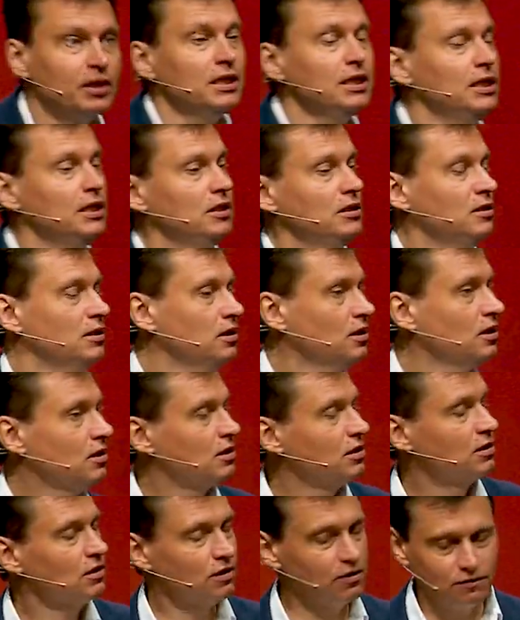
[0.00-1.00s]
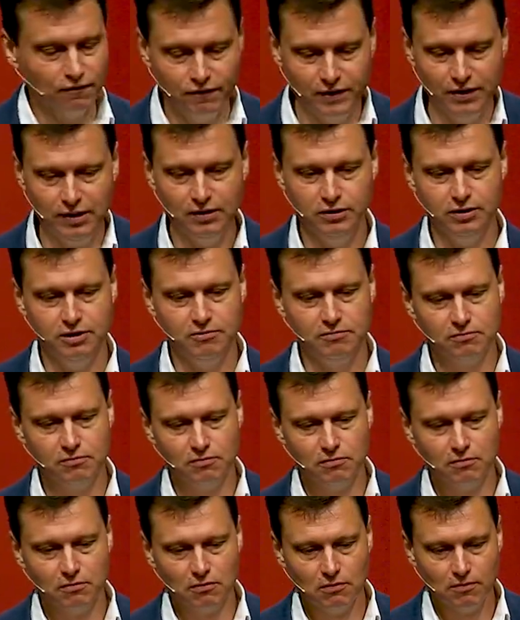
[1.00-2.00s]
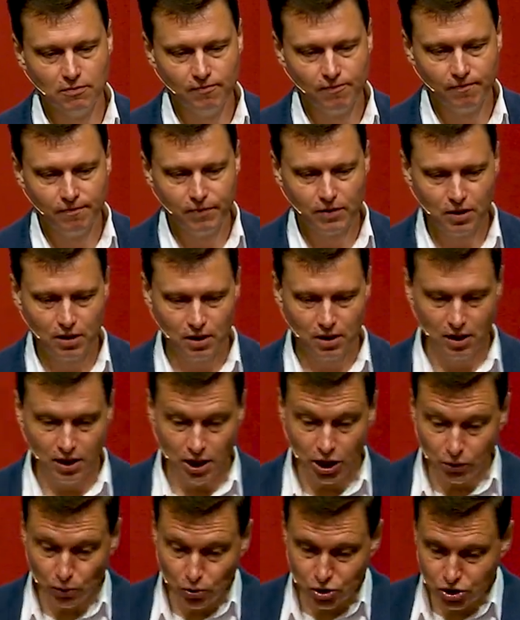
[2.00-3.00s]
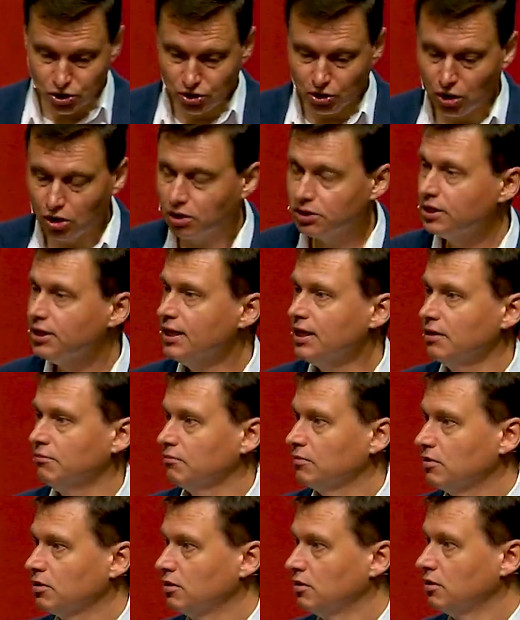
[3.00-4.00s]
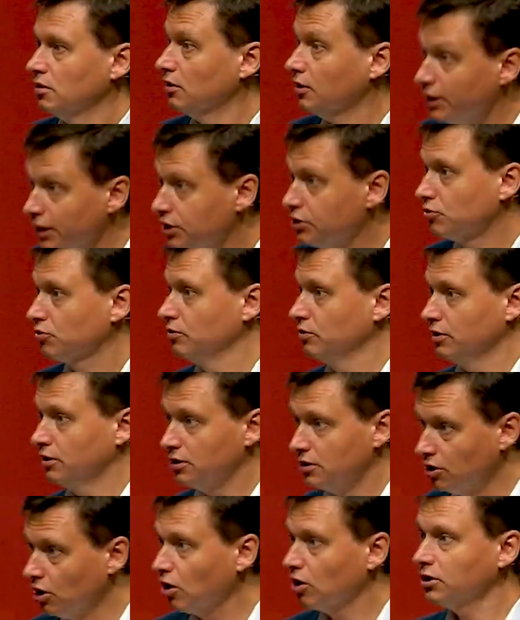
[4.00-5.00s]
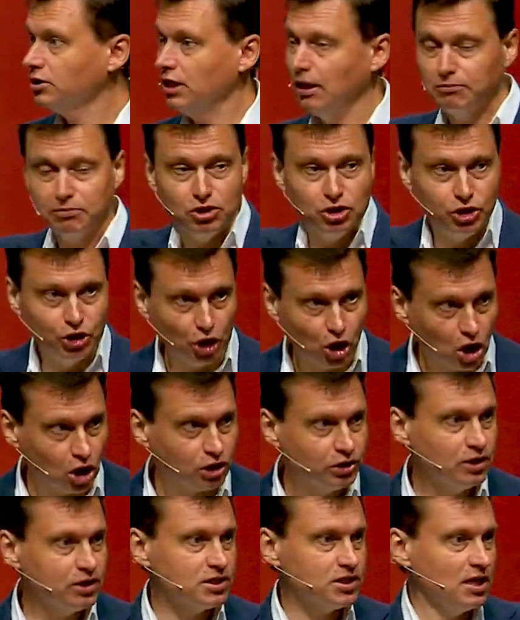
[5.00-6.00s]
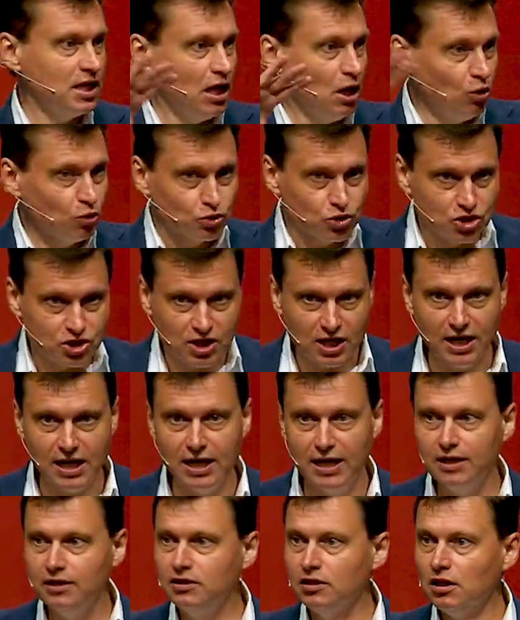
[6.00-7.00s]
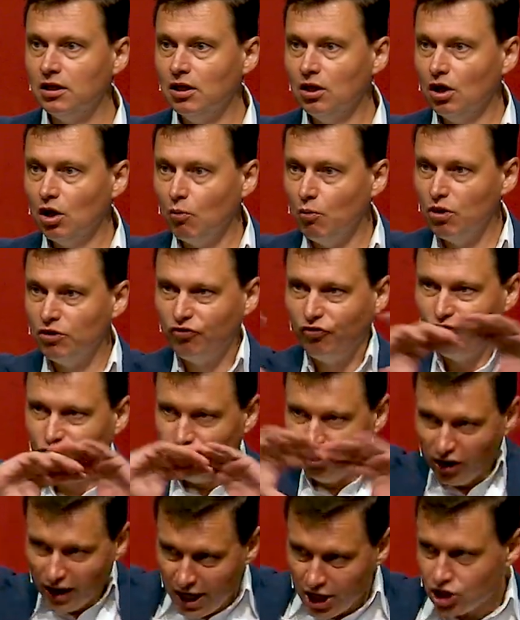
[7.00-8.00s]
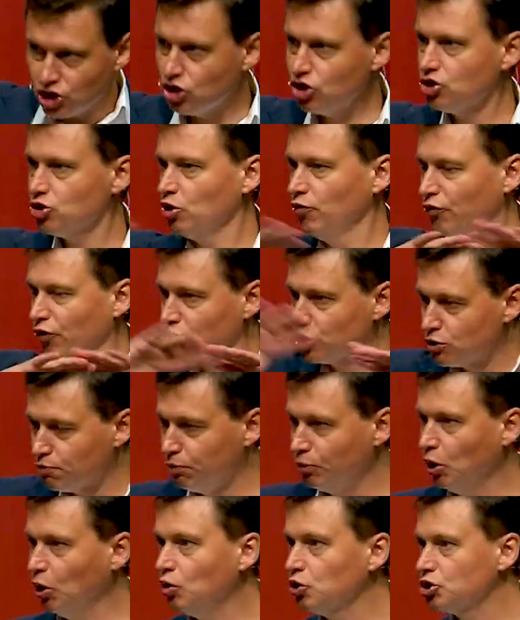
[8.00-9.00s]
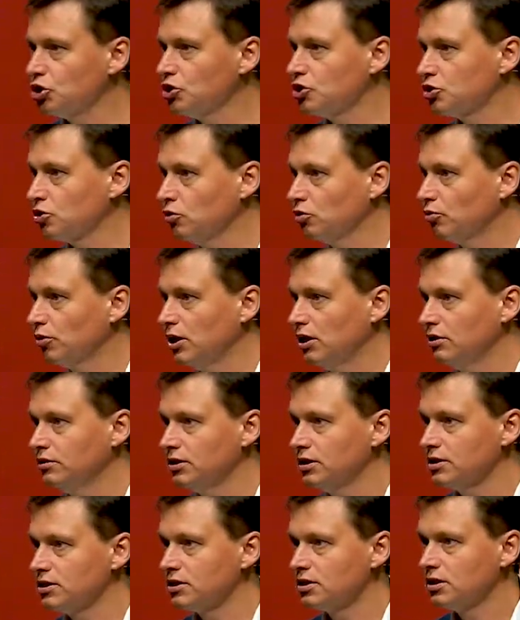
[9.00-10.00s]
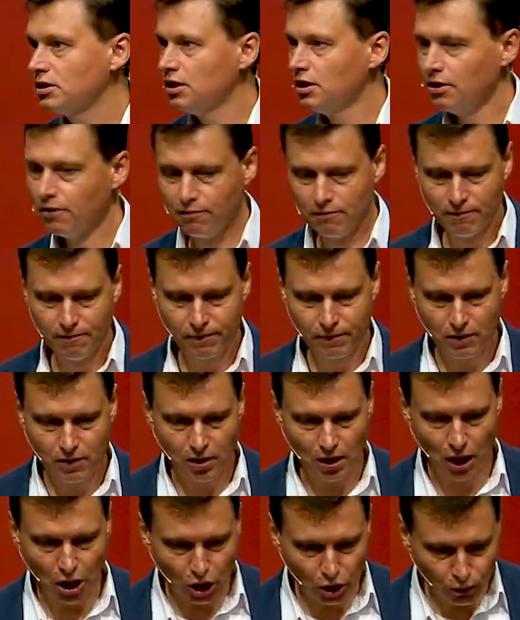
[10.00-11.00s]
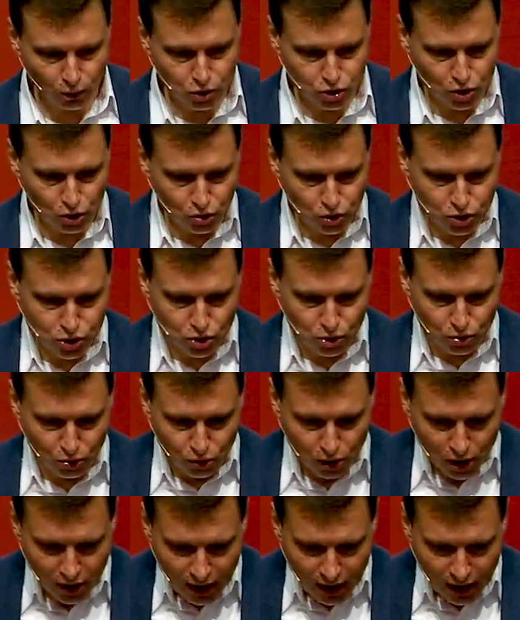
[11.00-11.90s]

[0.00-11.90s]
in the valley. It was a dark time, literally dark time, darkness outside with flashes of explosions all around us. And it was also